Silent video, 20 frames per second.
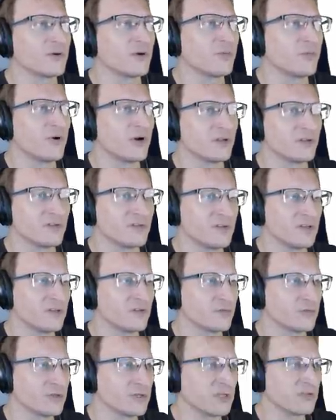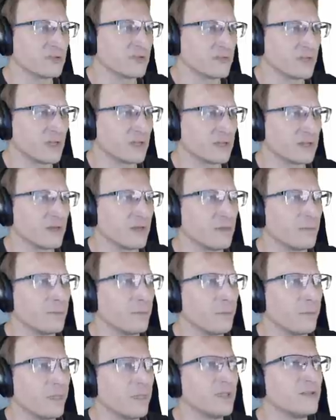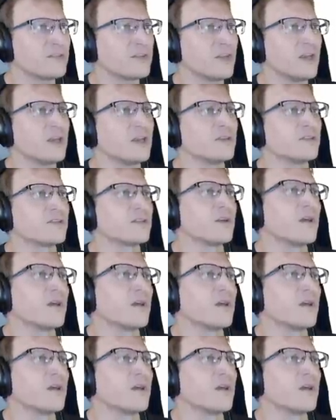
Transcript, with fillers: upon CIG's release of that game. This case